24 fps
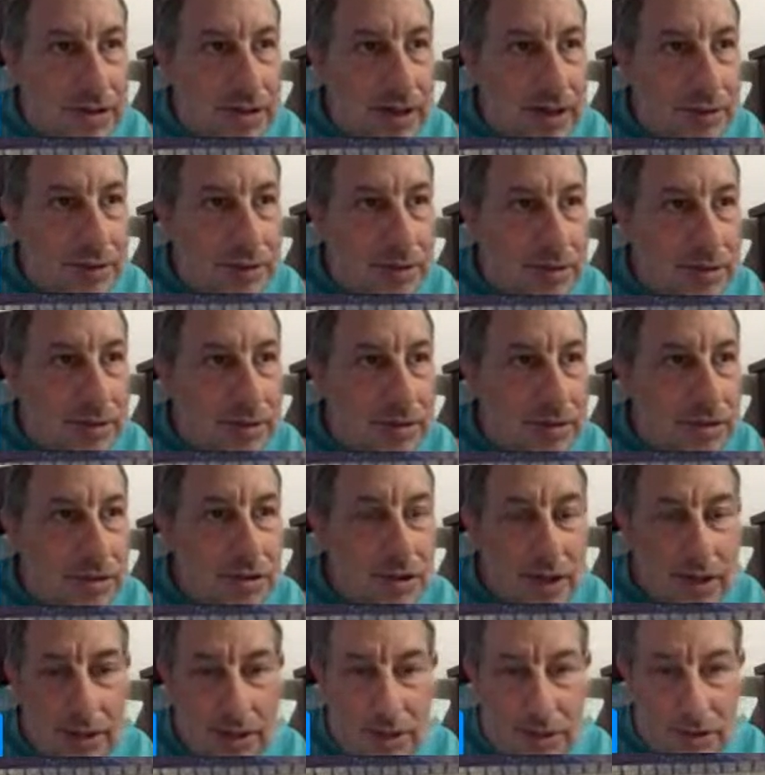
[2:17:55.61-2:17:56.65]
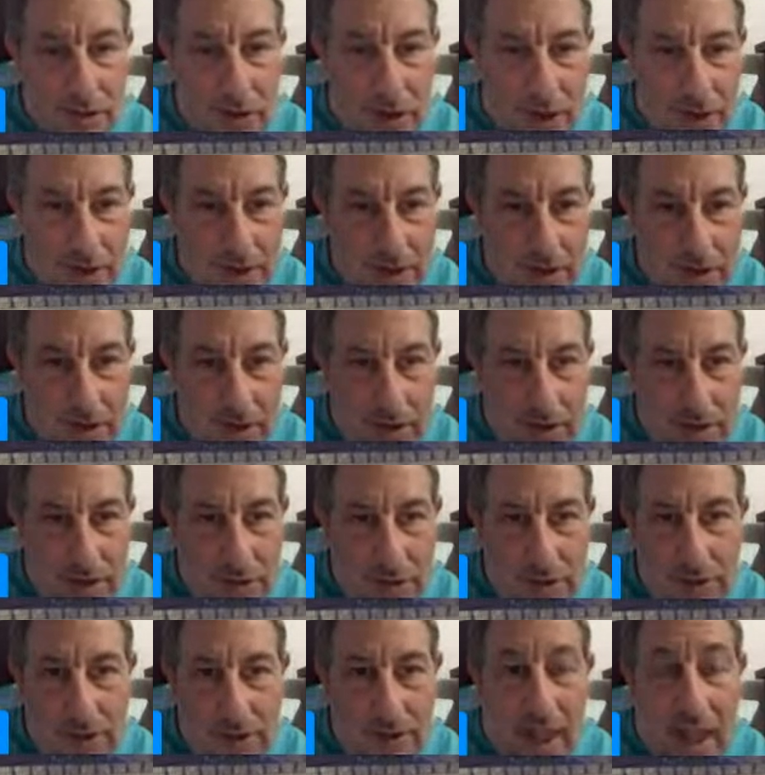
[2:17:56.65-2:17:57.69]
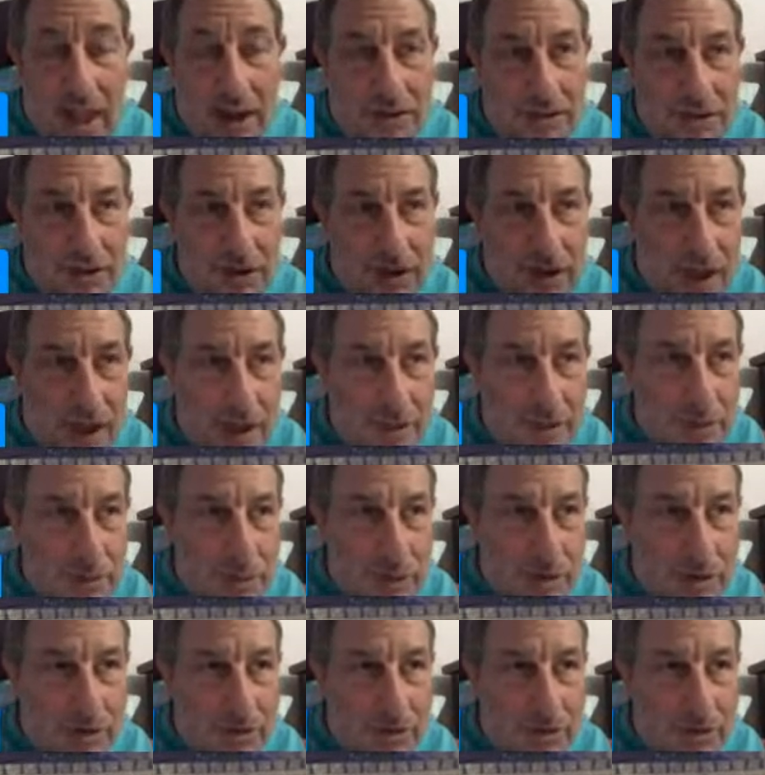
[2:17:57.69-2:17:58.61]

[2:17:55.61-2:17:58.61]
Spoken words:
just out of curiosity. So this is not a very common word, right?